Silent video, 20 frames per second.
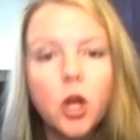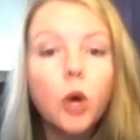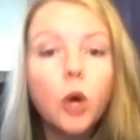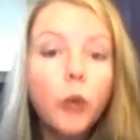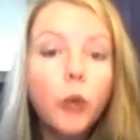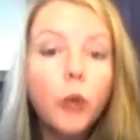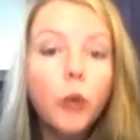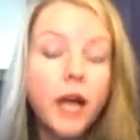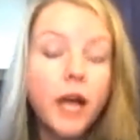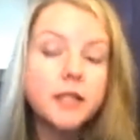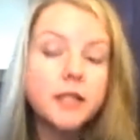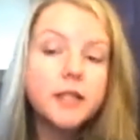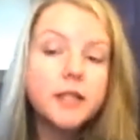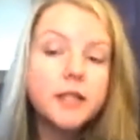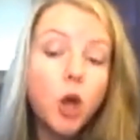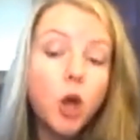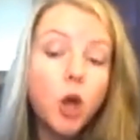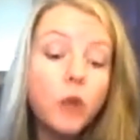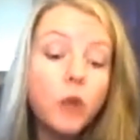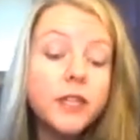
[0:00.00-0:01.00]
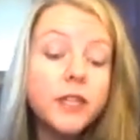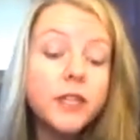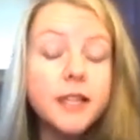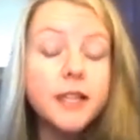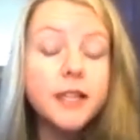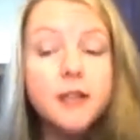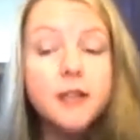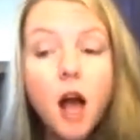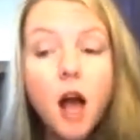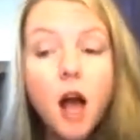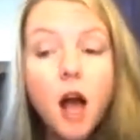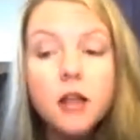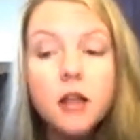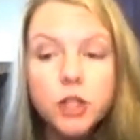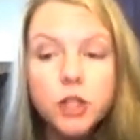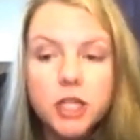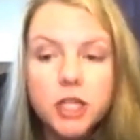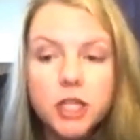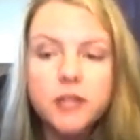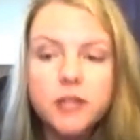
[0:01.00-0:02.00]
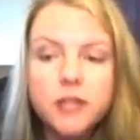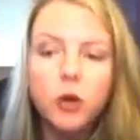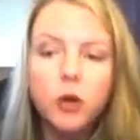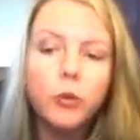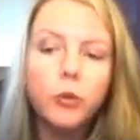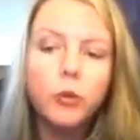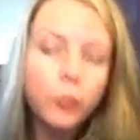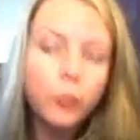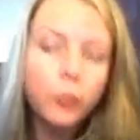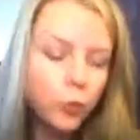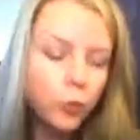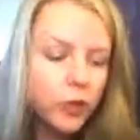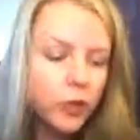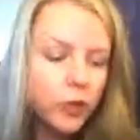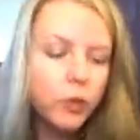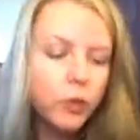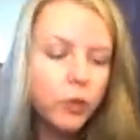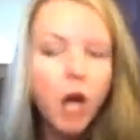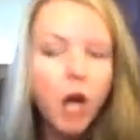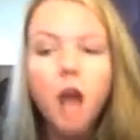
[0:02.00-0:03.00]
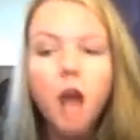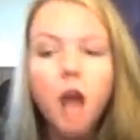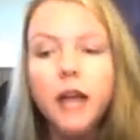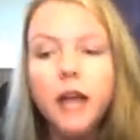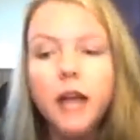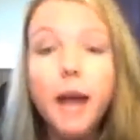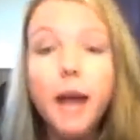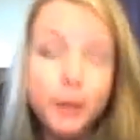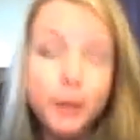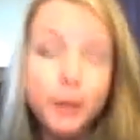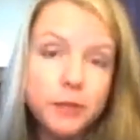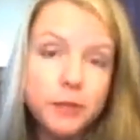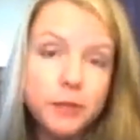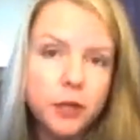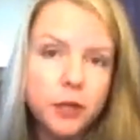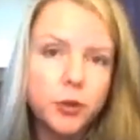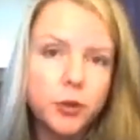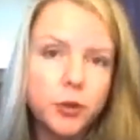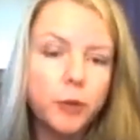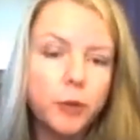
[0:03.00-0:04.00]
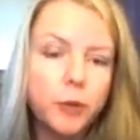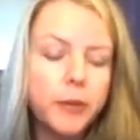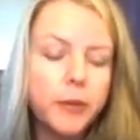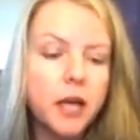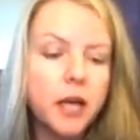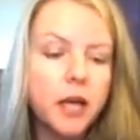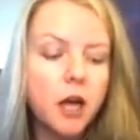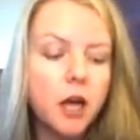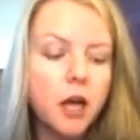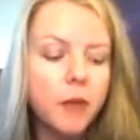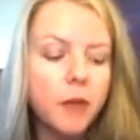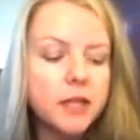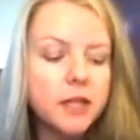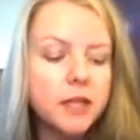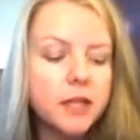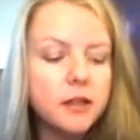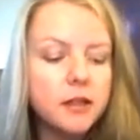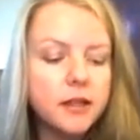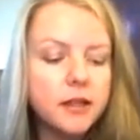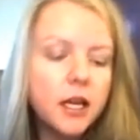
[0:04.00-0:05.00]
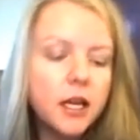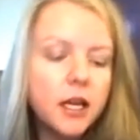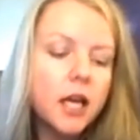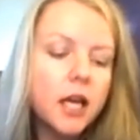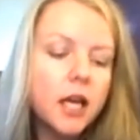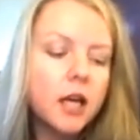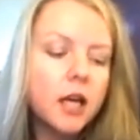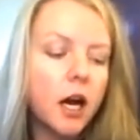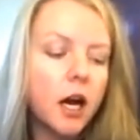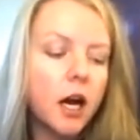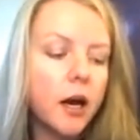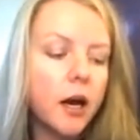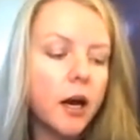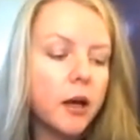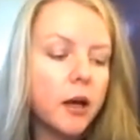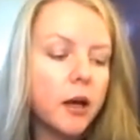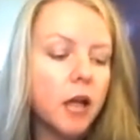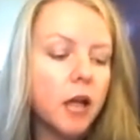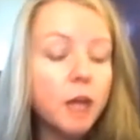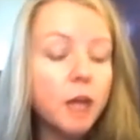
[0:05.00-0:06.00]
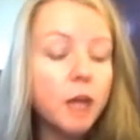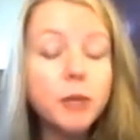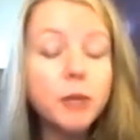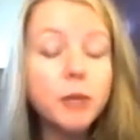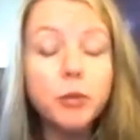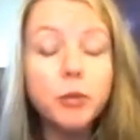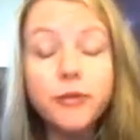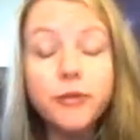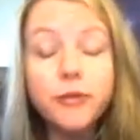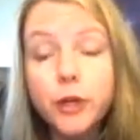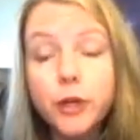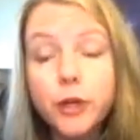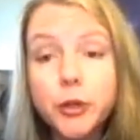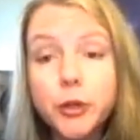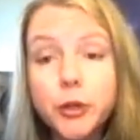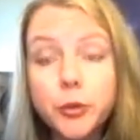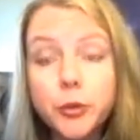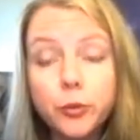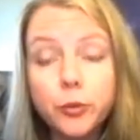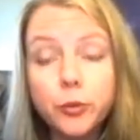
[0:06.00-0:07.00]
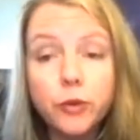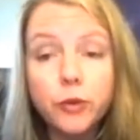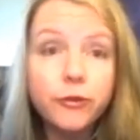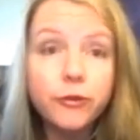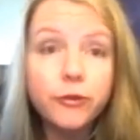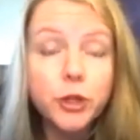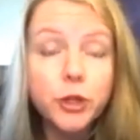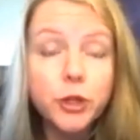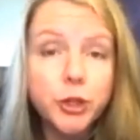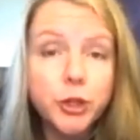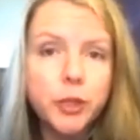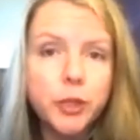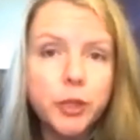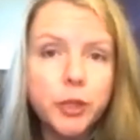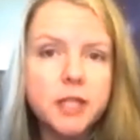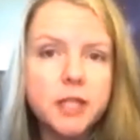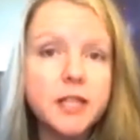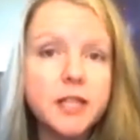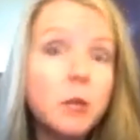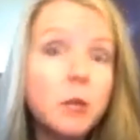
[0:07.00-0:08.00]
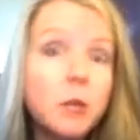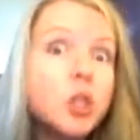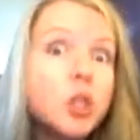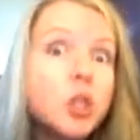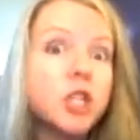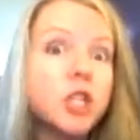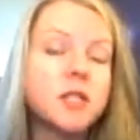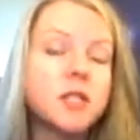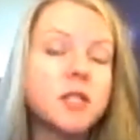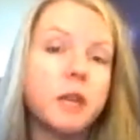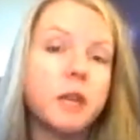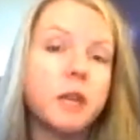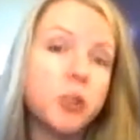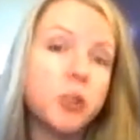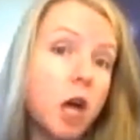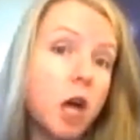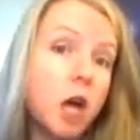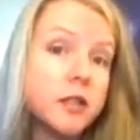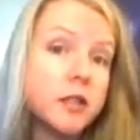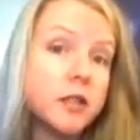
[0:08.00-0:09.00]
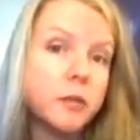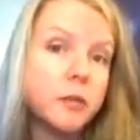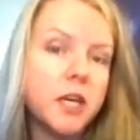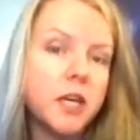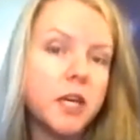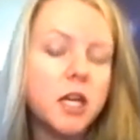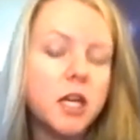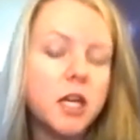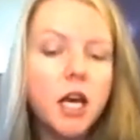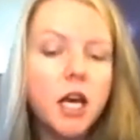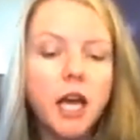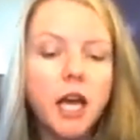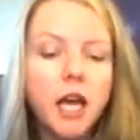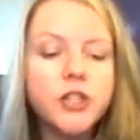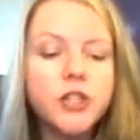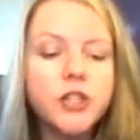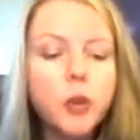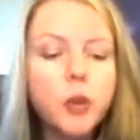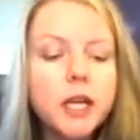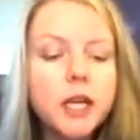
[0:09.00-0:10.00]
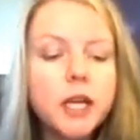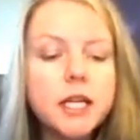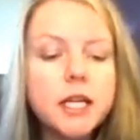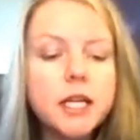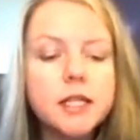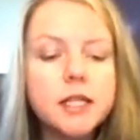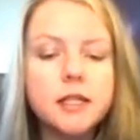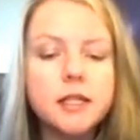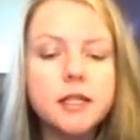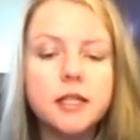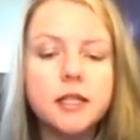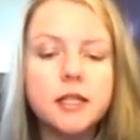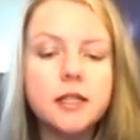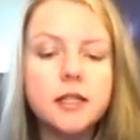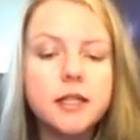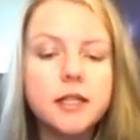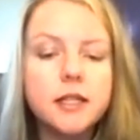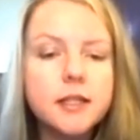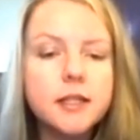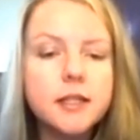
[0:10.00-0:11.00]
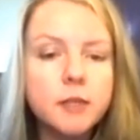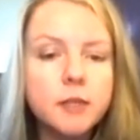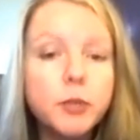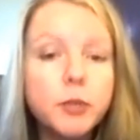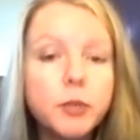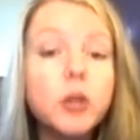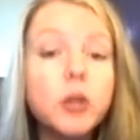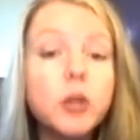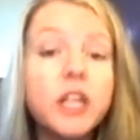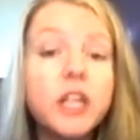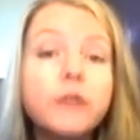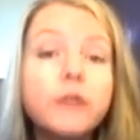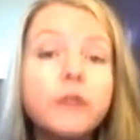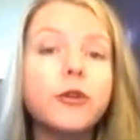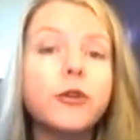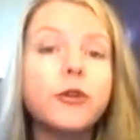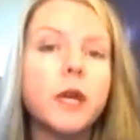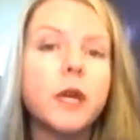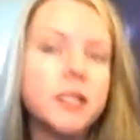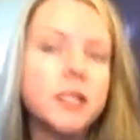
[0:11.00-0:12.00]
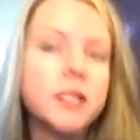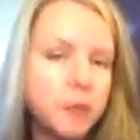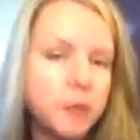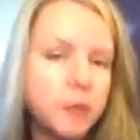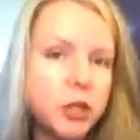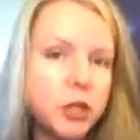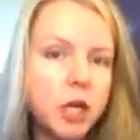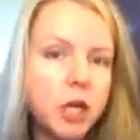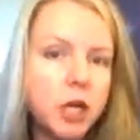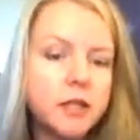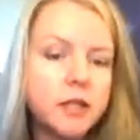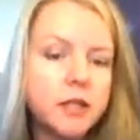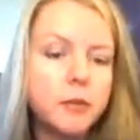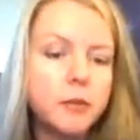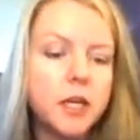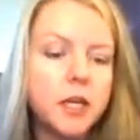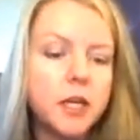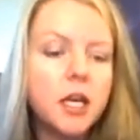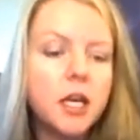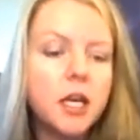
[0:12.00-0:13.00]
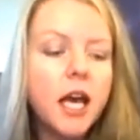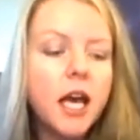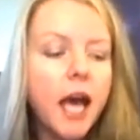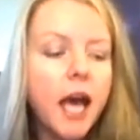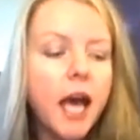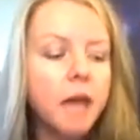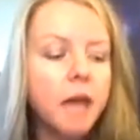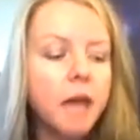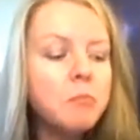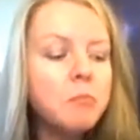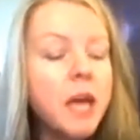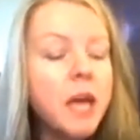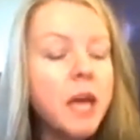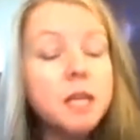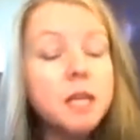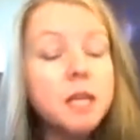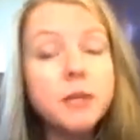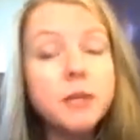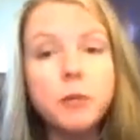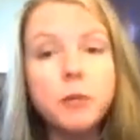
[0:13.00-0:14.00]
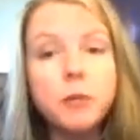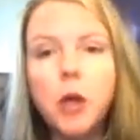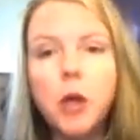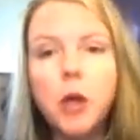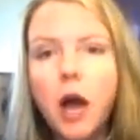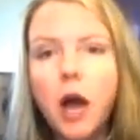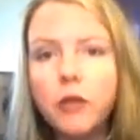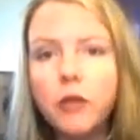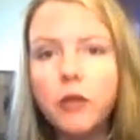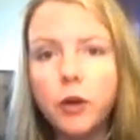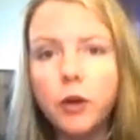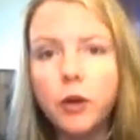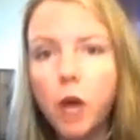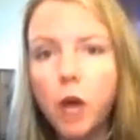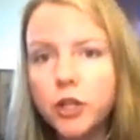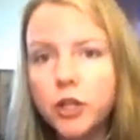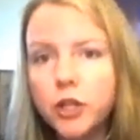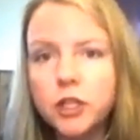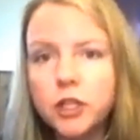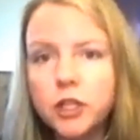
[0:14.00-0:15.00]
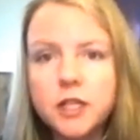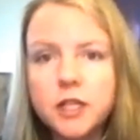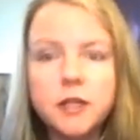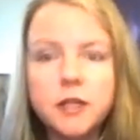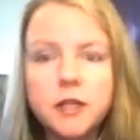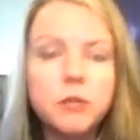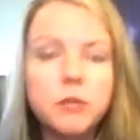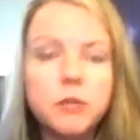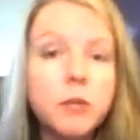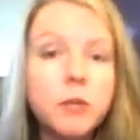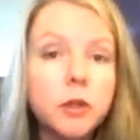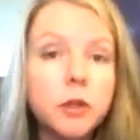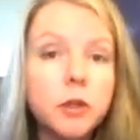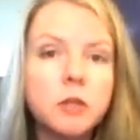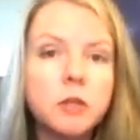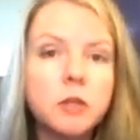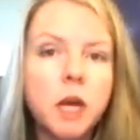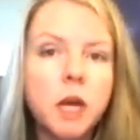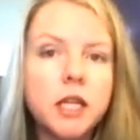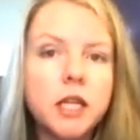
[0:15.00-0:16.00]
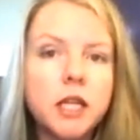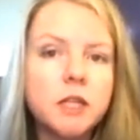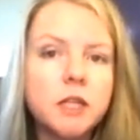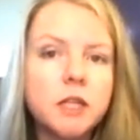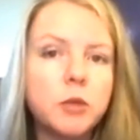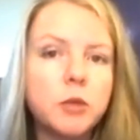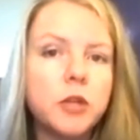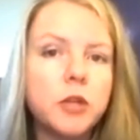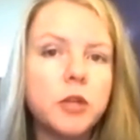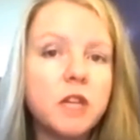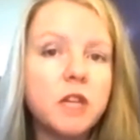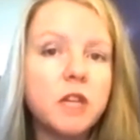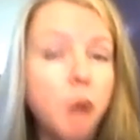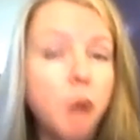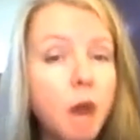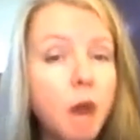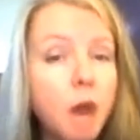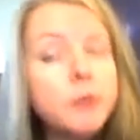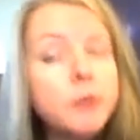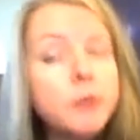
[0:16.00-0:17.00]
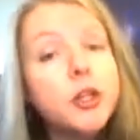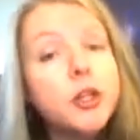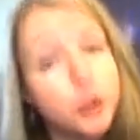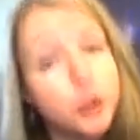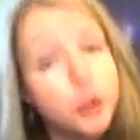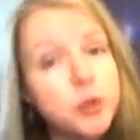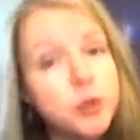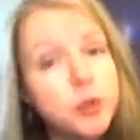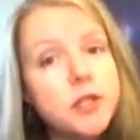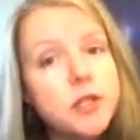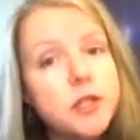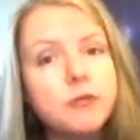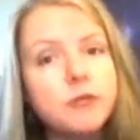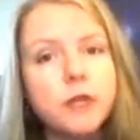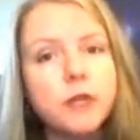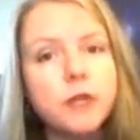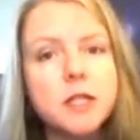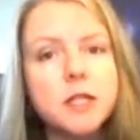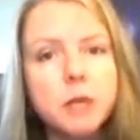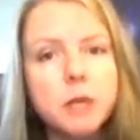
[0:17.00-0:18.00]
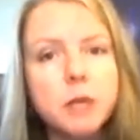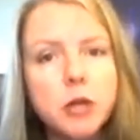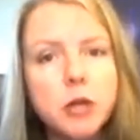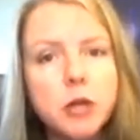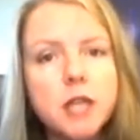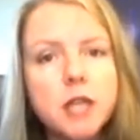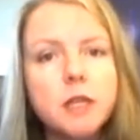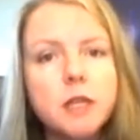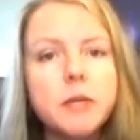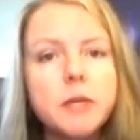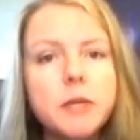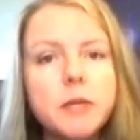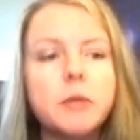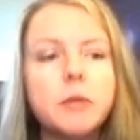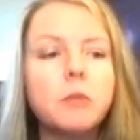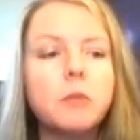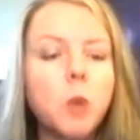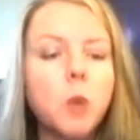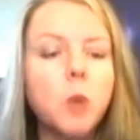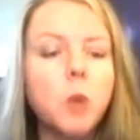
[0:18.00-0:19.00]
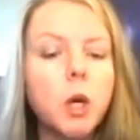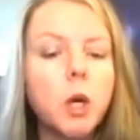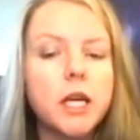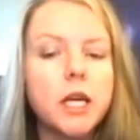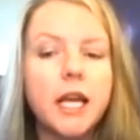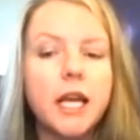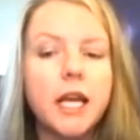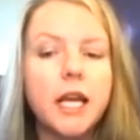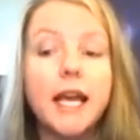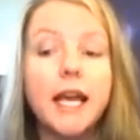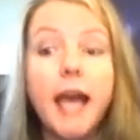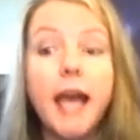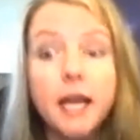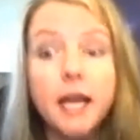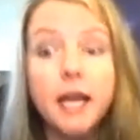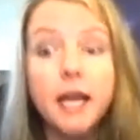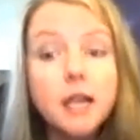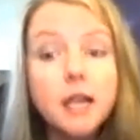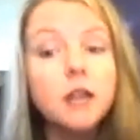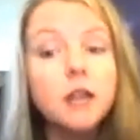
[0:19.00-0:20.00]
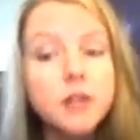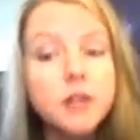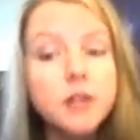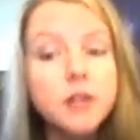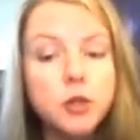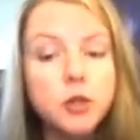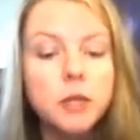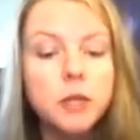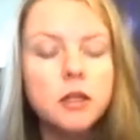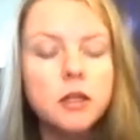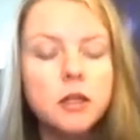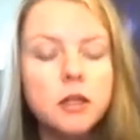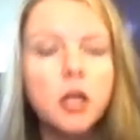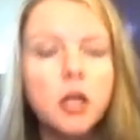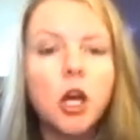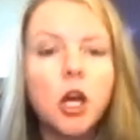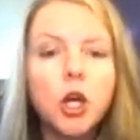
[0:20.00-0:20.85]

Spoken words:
Right. So the technology. So we call it hyperspectral, but a lot of people prefer to refer to it as imaging spectroscopy. And so what it is it's simple infrared spectroscopy. And many people out there watching this and people in the mining community have probably used infrared spectroscopy, but more in a handheld instrument.